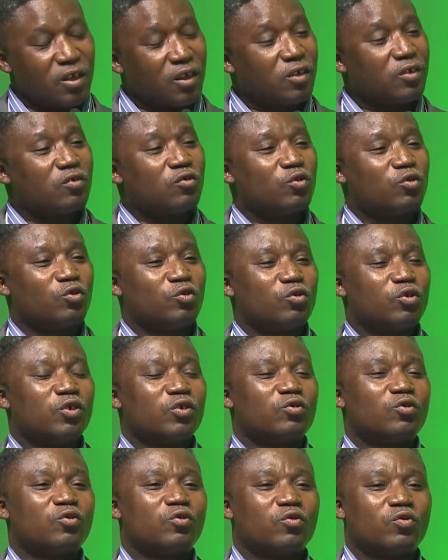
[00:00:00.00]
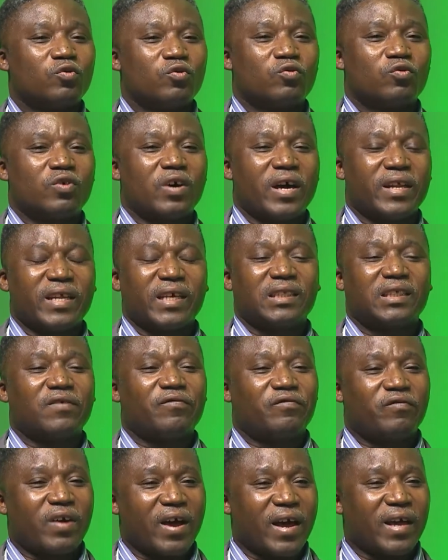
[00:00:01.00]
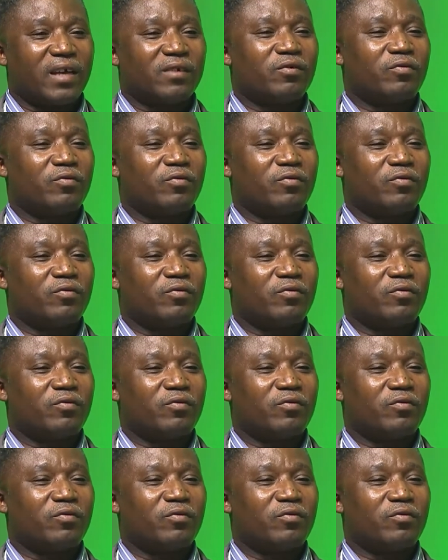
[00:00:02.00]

you identify